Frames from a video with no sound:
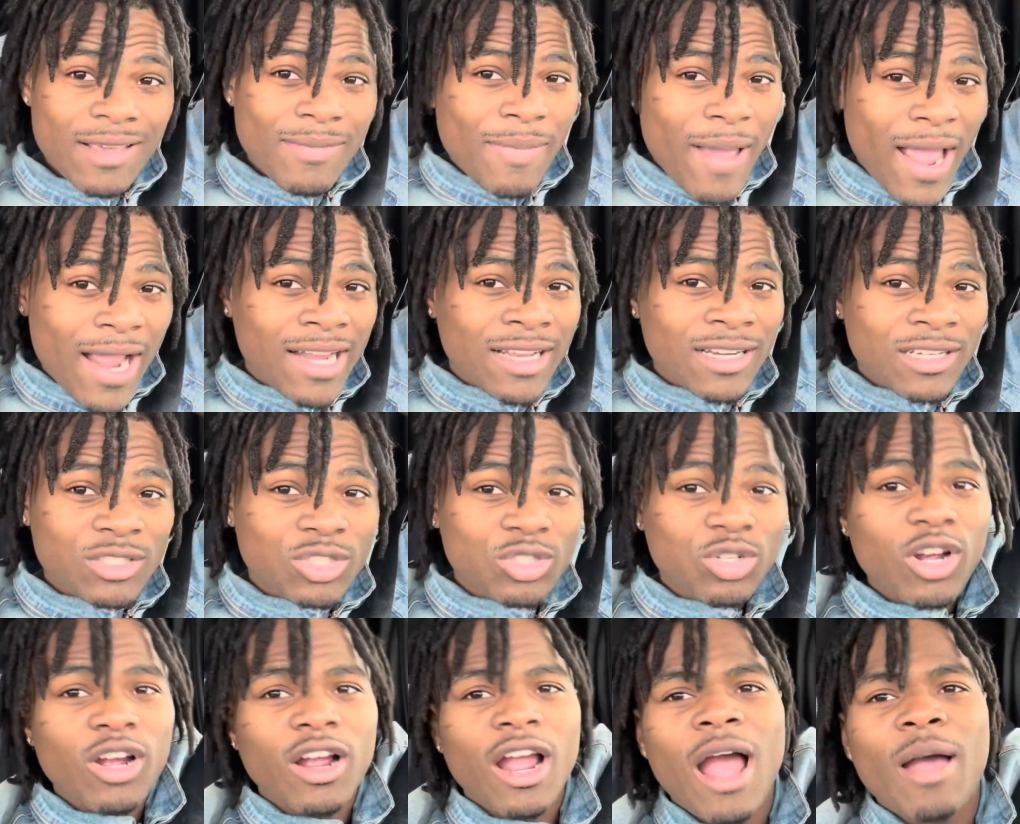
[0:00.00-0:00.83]
Back in the
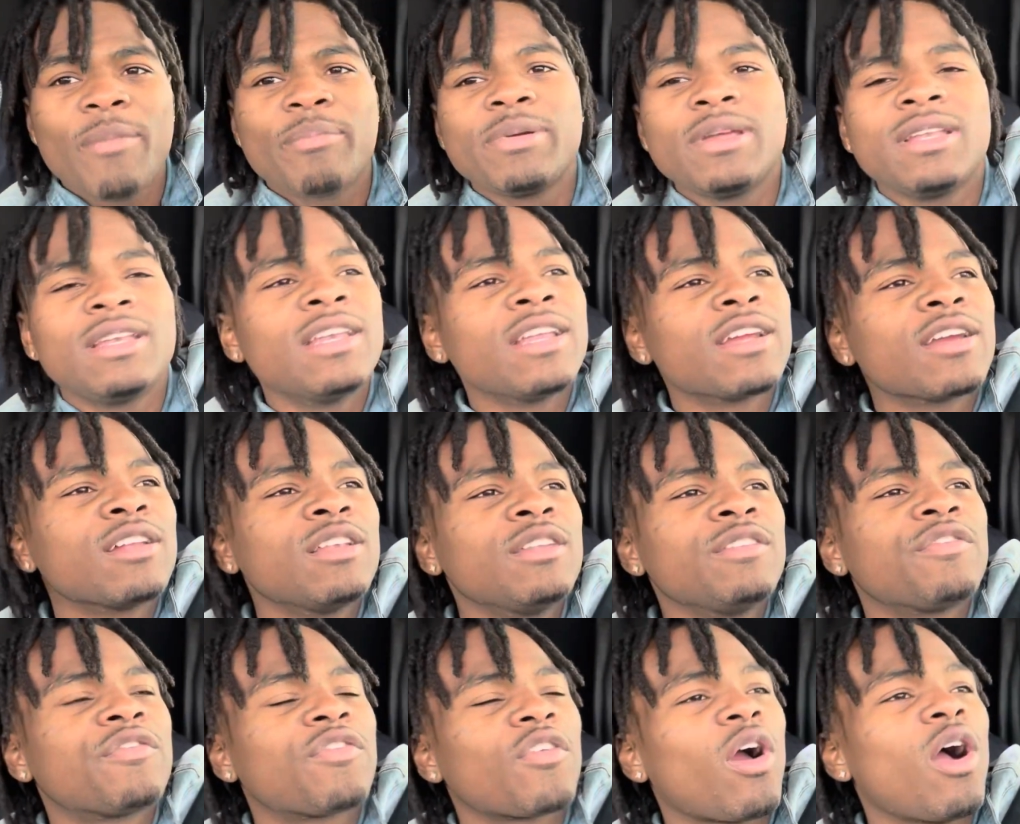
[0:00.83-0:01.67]
truck, I be nearly
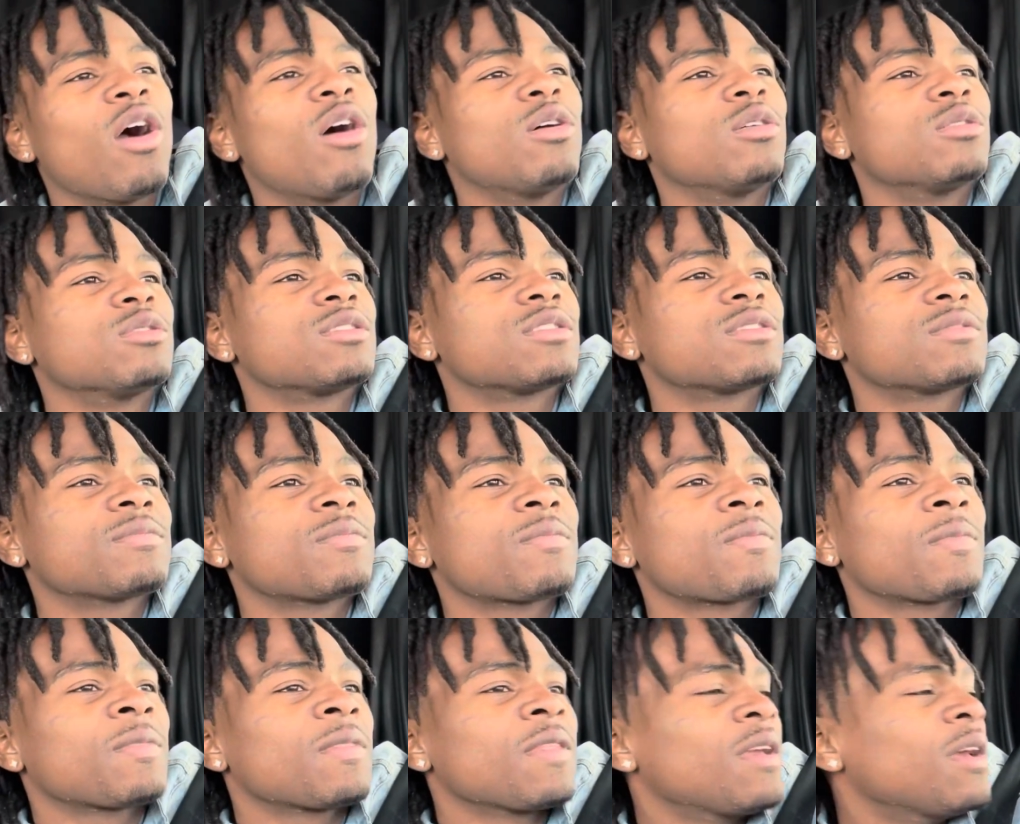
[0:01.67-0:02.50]
froze.
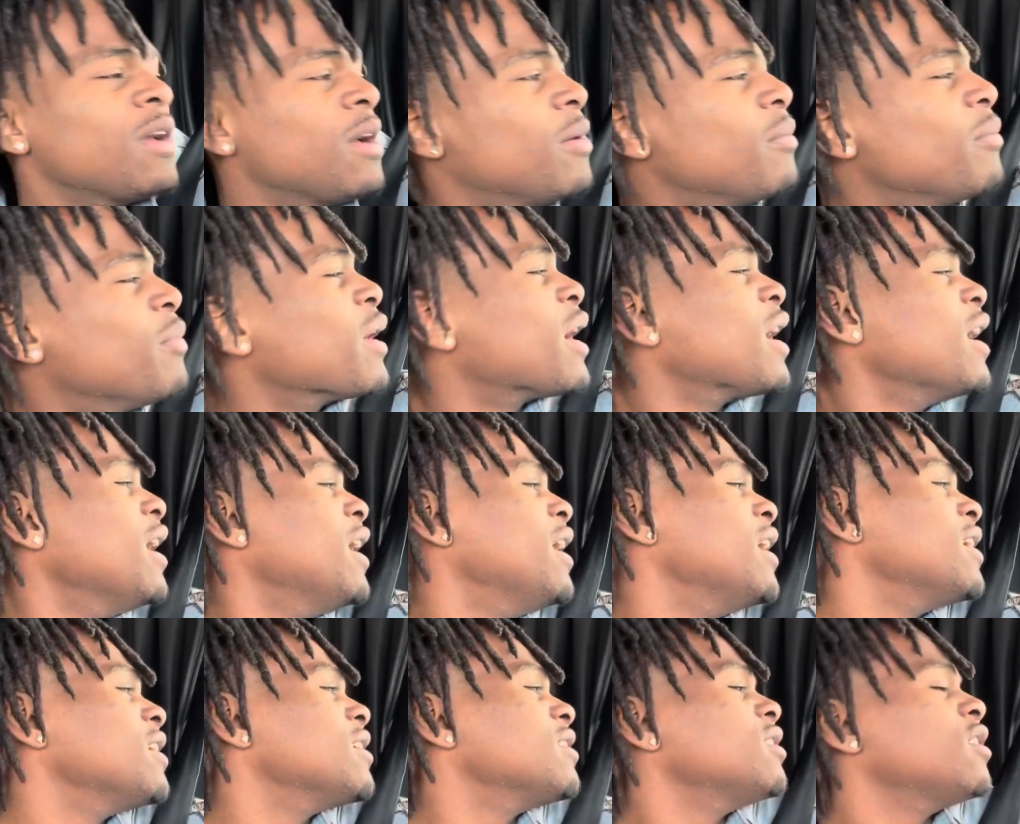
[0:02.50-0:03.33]

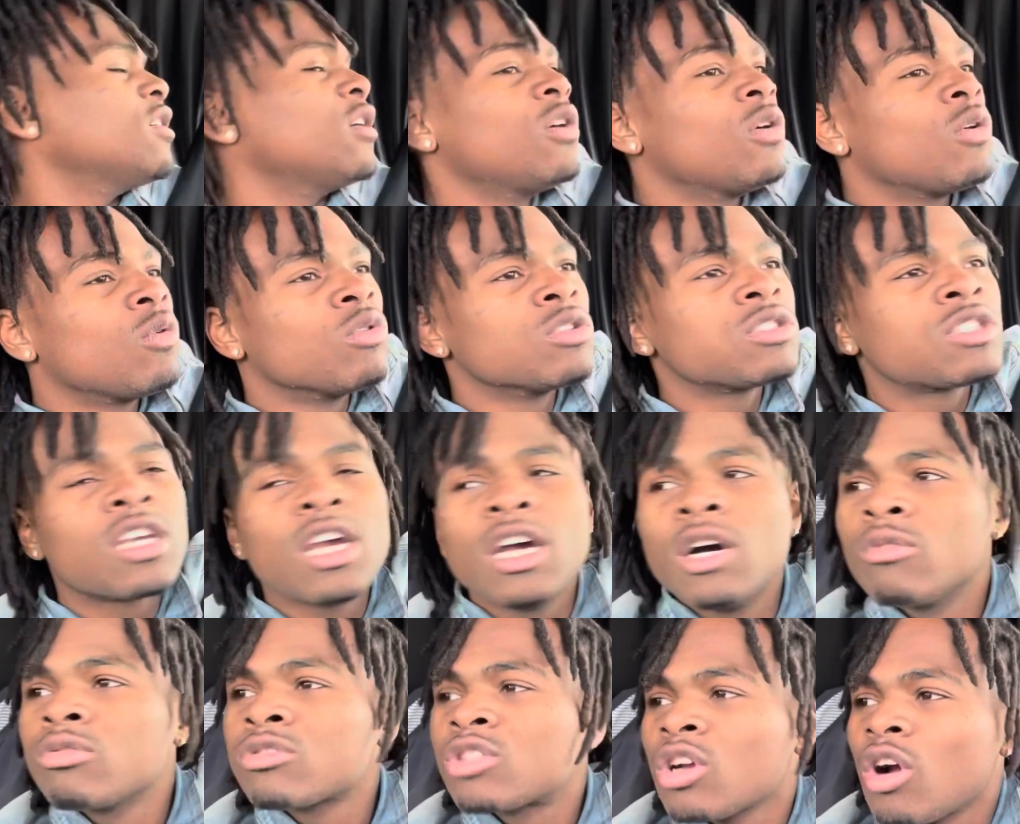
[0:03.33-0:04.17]
But what's
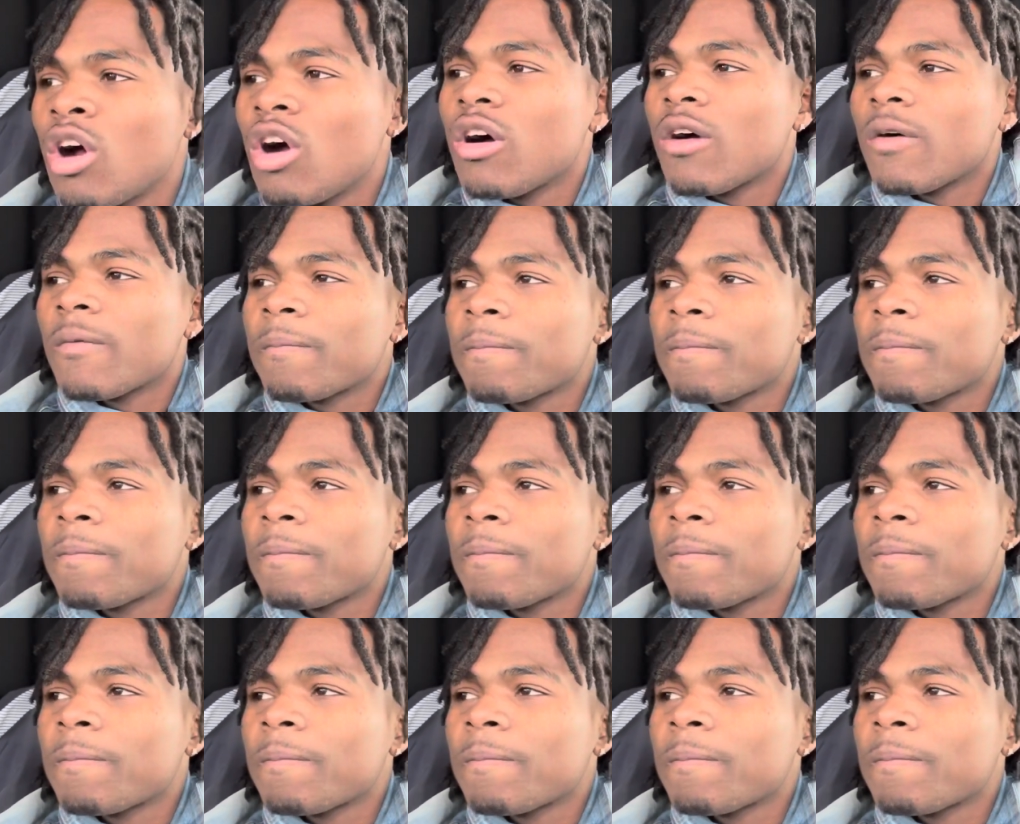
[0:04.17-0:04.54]
good with y'all?